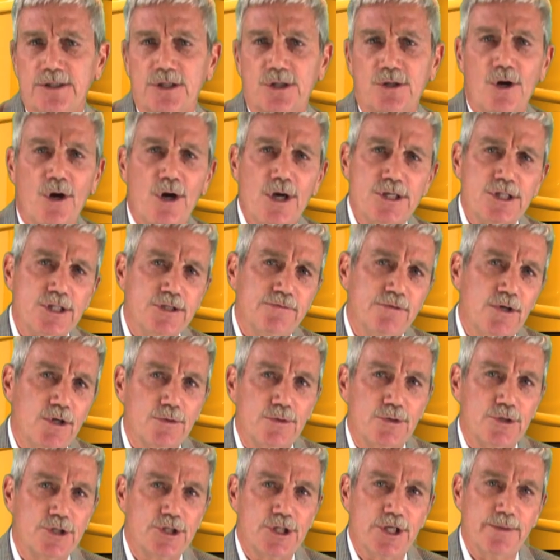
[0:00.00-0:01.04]
the cost of
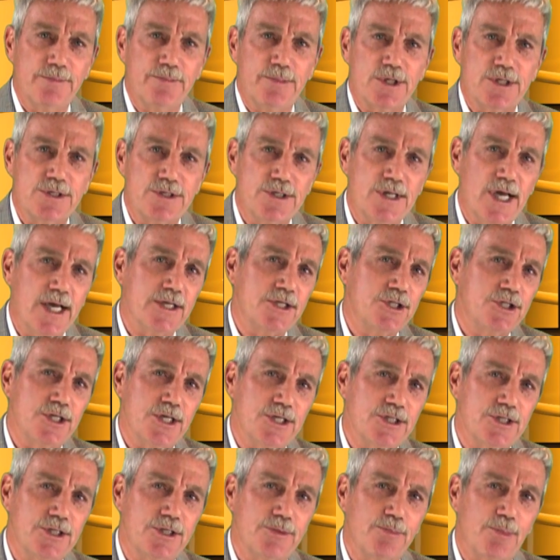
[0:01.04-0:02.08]
ownership is not
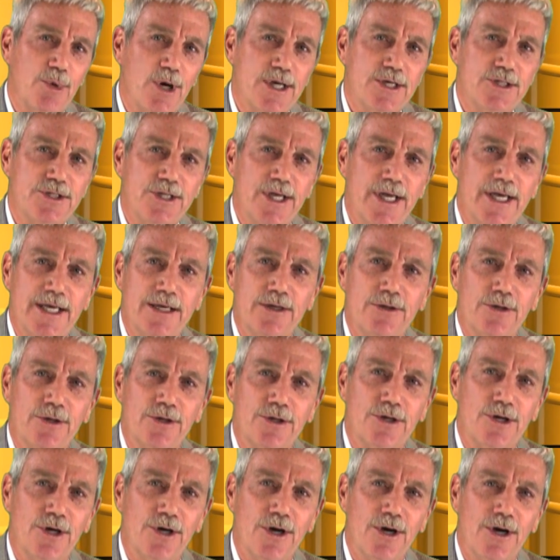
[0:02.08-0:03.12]
just the price tag
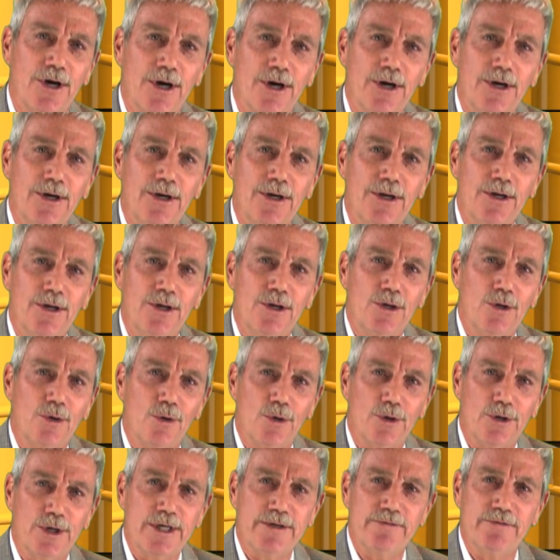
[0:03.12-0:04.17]
on a car
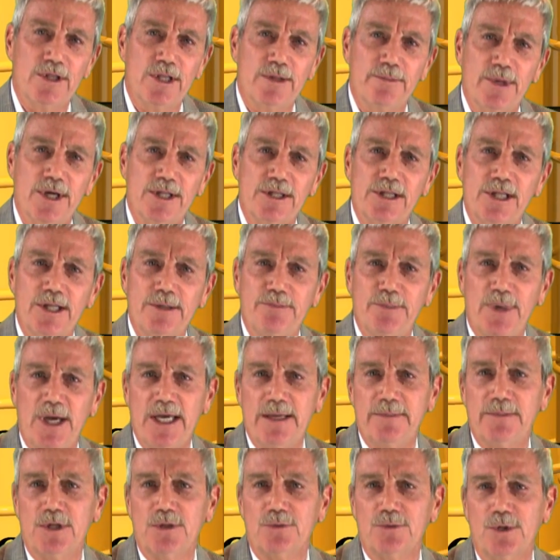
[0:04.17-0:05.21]
or even the monthly
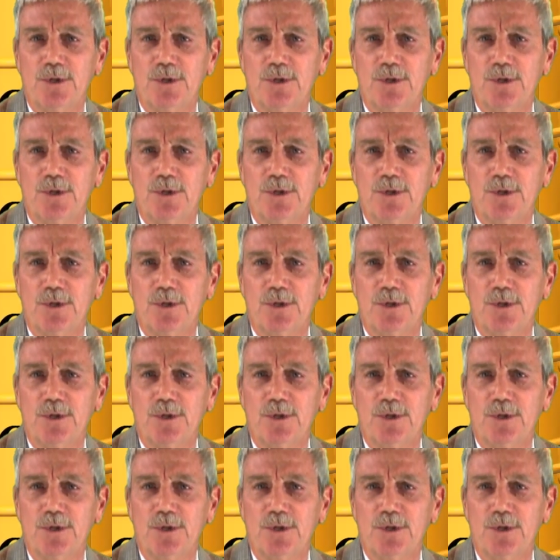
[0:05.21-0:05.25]
payment